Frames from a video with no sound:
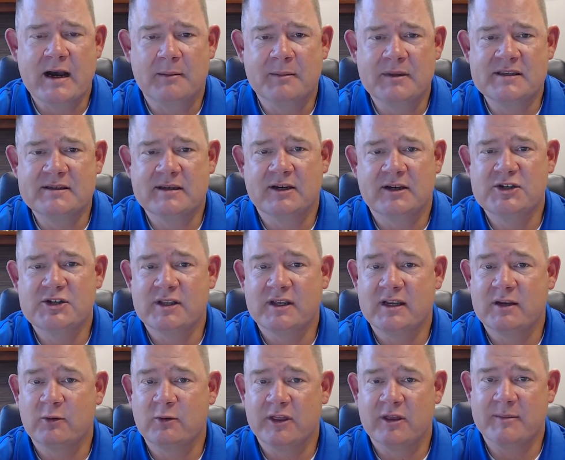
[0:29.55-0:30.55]

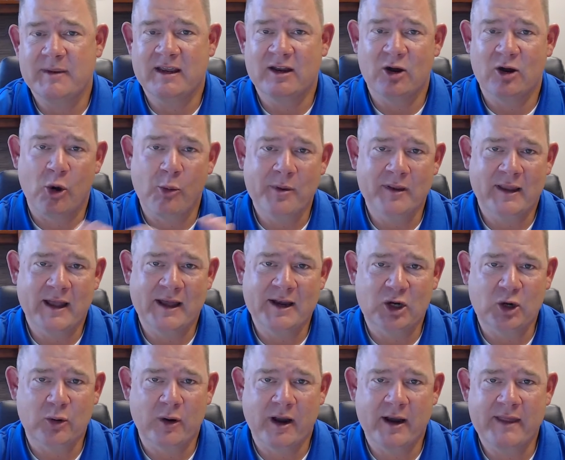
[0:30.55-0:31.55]
Essentially, with it being an open line of
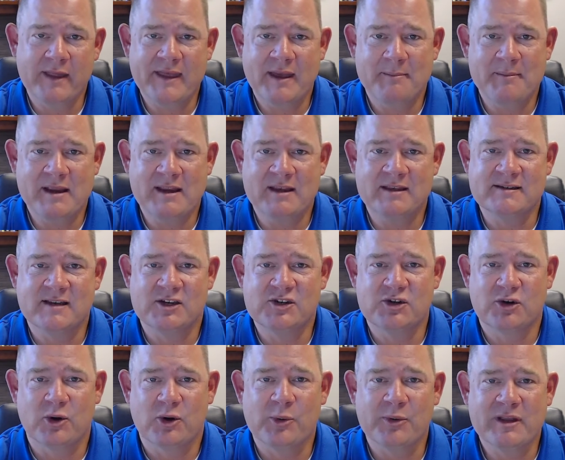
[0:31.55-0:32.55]
credit, that means that
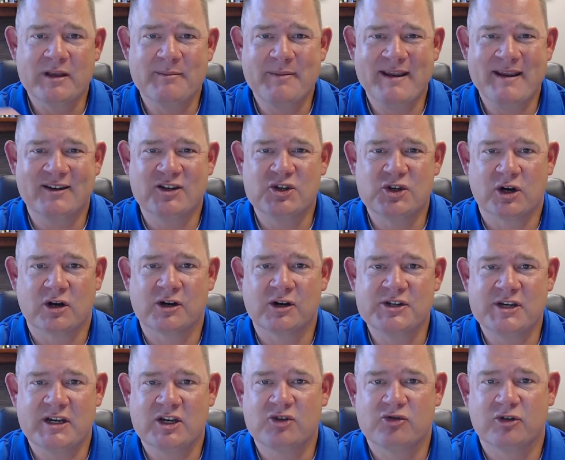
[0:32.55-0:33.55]
you're only being
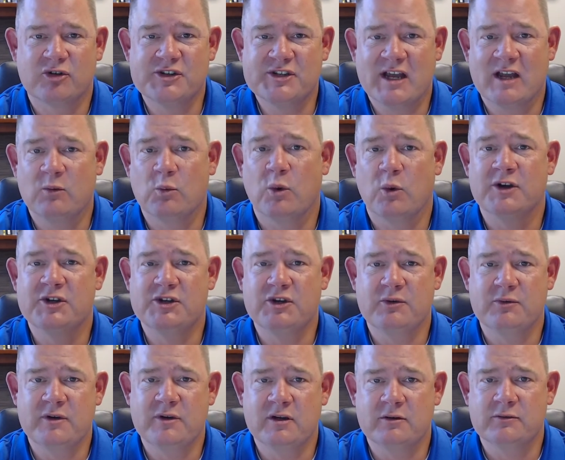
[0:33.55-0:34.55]
charged interest on what you
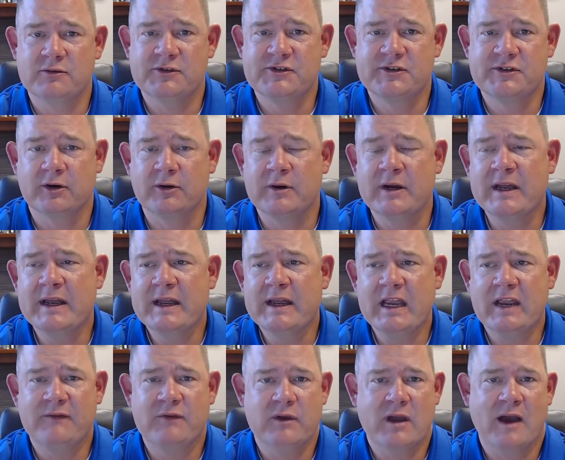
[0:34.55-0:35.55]
use. So
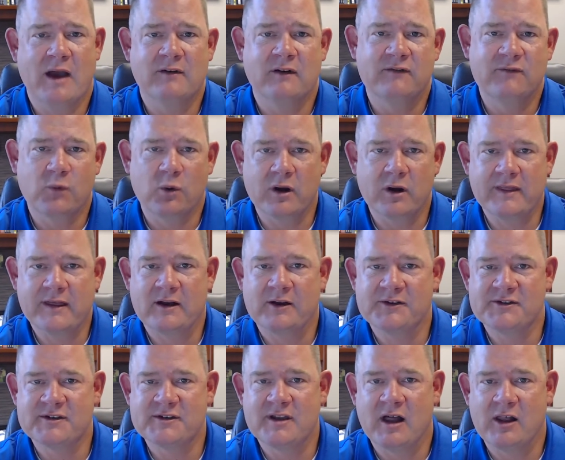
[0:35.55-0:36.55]
if you have a
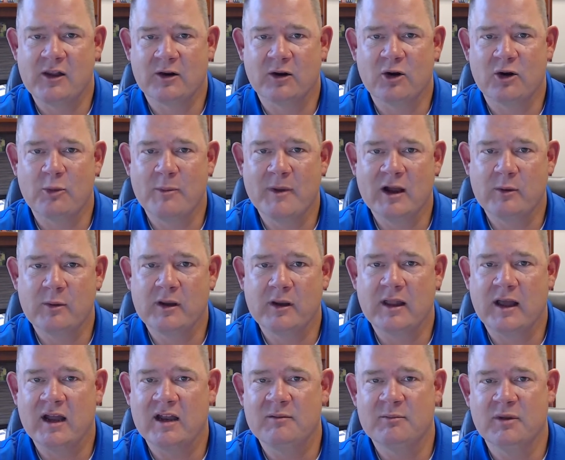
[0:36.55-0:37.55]
$40,000 home equity
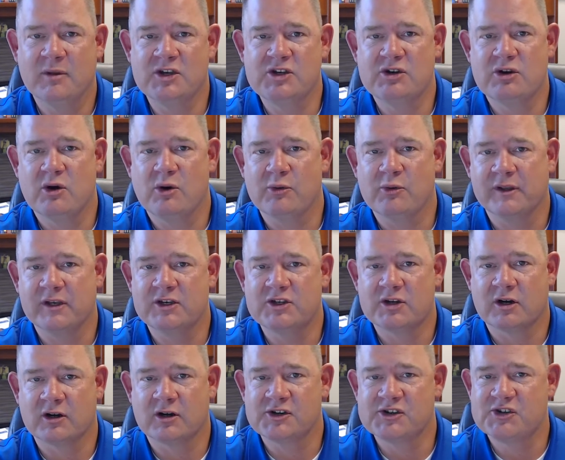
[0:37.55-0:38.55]
line, but you only
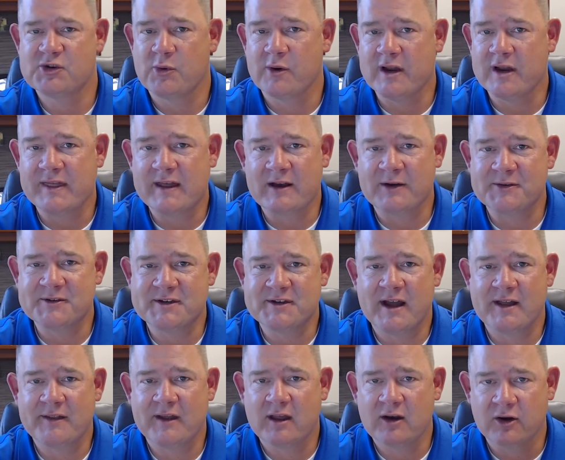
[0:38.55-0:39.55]
charge $20,000
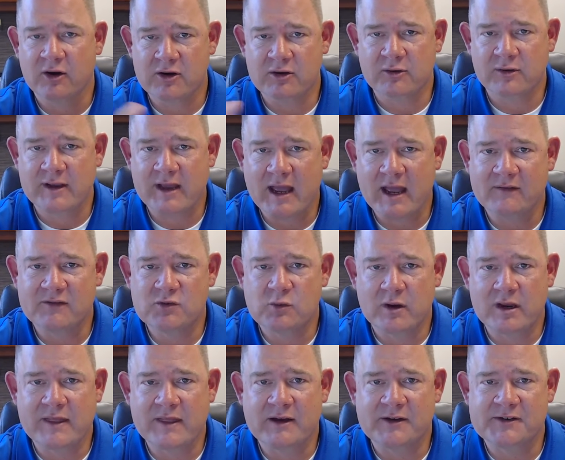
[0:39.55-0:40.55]
on that, or you only have
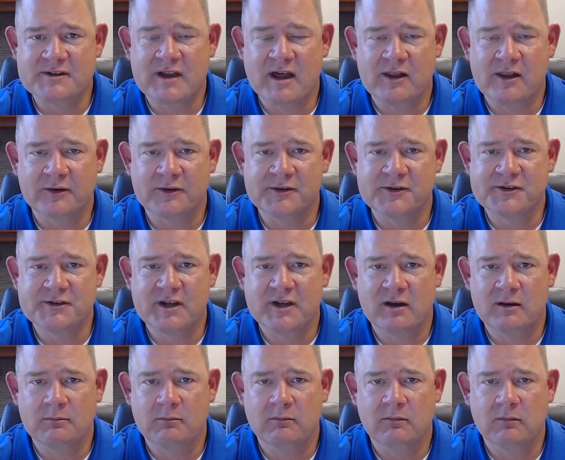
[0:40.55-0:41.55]
$20,000
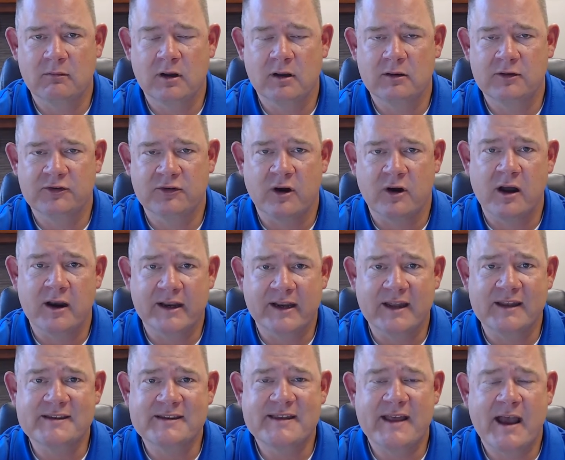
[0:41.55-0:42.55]
drawn
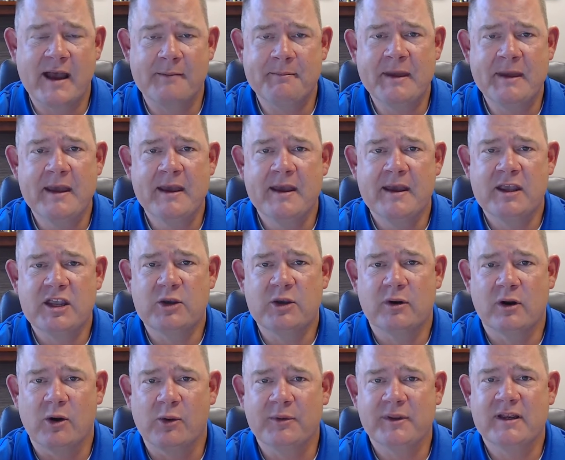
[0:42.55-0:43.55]
against that, you would
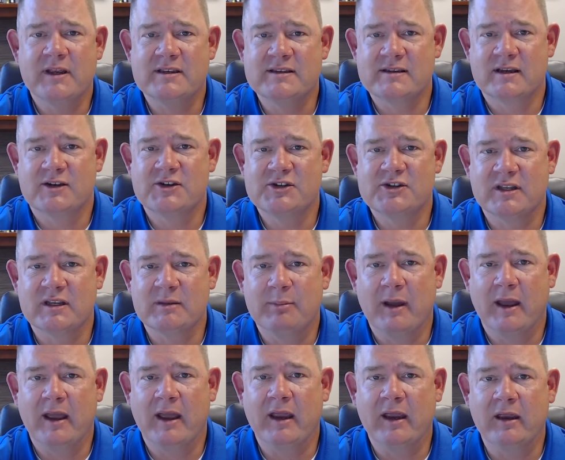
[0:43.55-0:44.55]
only essentially
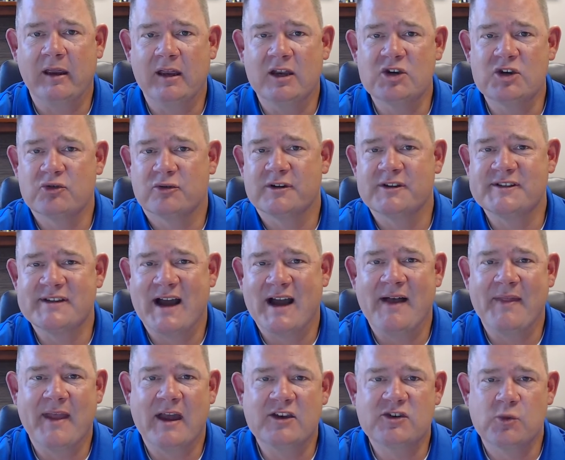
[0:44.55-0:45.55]
pay interest
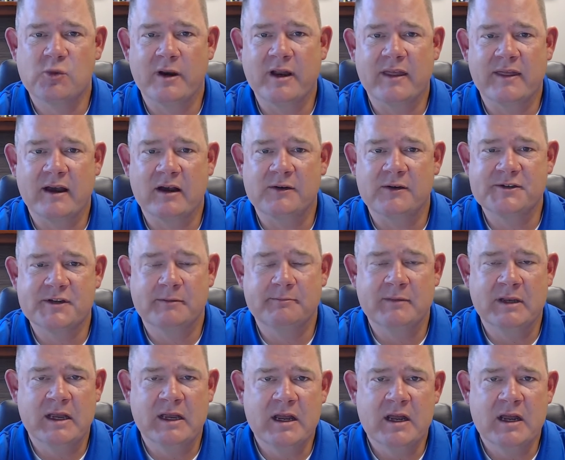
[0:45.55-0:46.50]
on that $20,000.